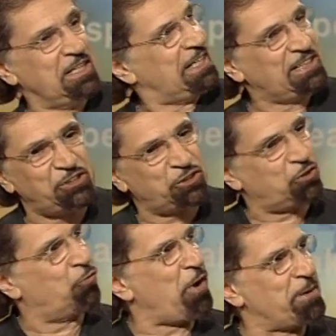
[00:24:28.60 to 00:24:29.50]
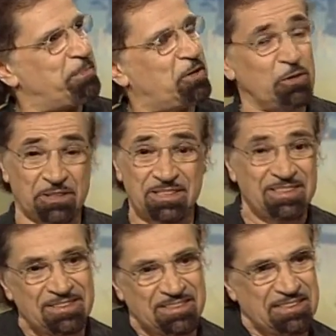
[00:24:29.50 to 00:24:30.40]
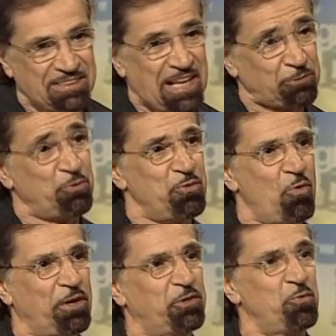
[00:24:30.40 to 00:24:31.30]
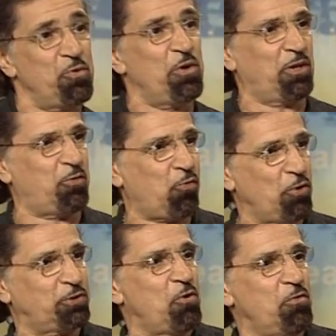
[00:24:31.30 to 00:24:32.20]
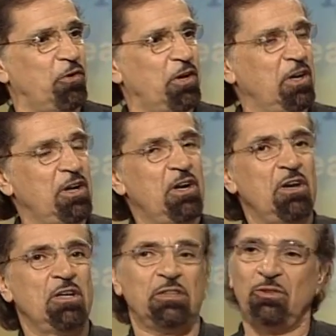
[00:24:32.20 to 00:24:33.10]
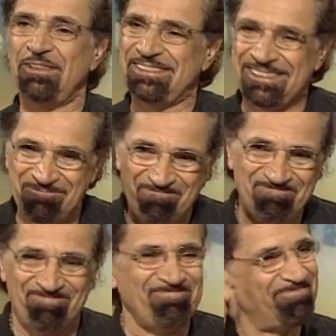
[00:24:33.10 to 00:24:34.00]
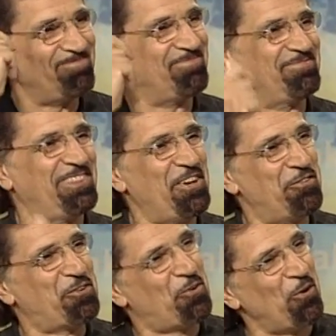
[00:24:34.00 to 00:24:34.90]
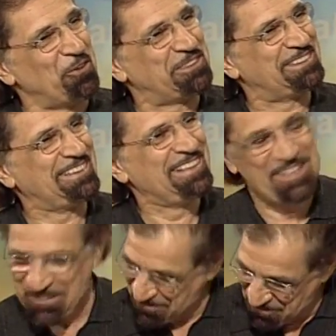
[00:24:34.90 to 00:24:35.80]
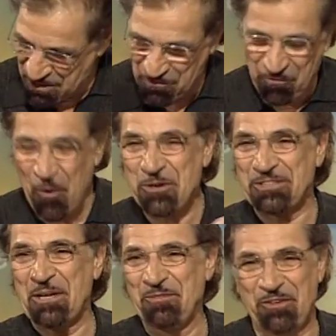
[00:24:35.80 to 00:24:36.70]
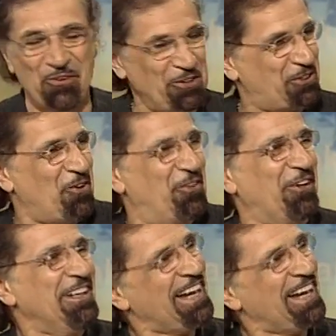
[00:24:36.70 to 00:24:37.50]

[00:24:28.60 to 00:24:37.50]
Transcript: it's just great because that's what we want to do. We want to cross over. So I said, of course. We forced them to cross over.